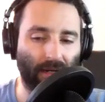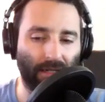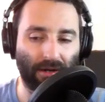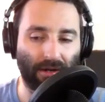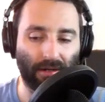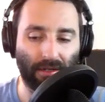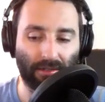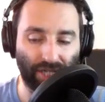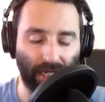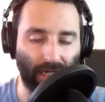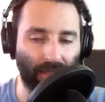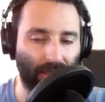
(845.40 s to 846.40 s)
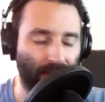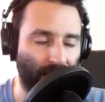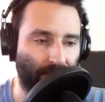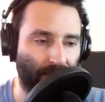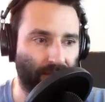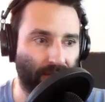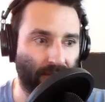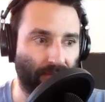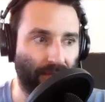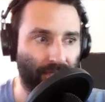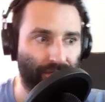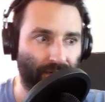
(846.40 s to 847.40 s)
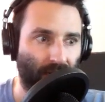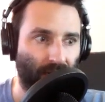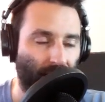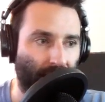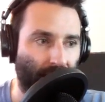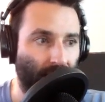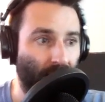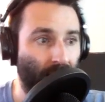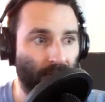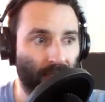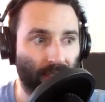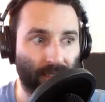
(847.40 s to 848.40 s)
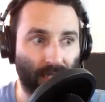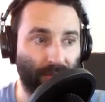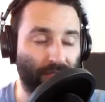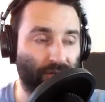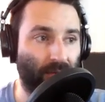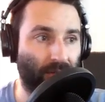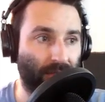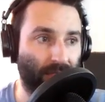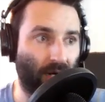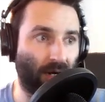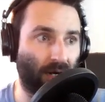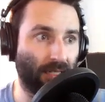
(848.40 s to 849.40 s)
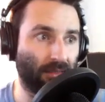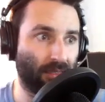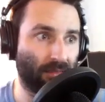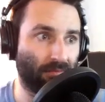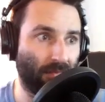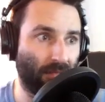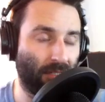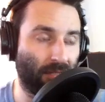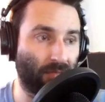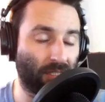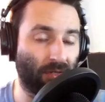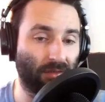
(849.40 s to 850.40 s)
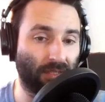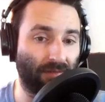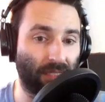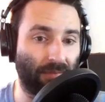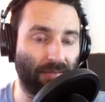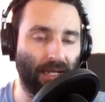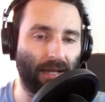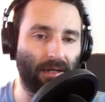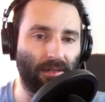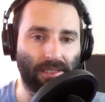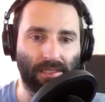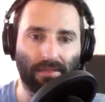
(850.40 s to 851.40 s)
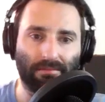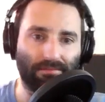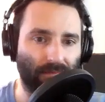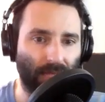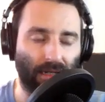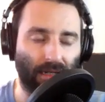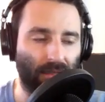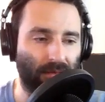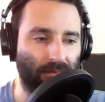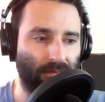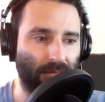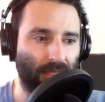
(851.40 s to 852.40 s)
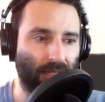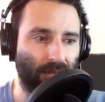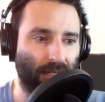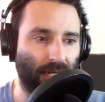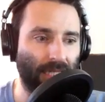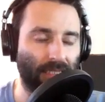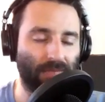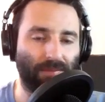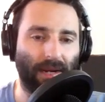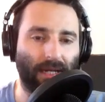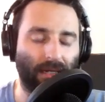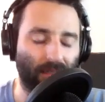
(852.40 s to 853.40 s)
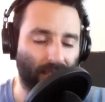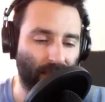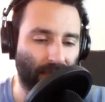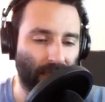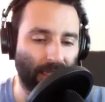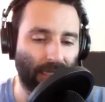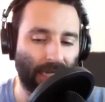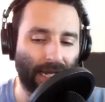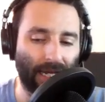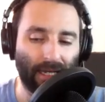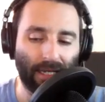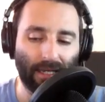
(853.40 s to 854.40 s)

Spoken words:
and you're checking their temperature to make sure that the tummy troubles aren't a result of something else, and they're, you know, they're heat spiking or something like that.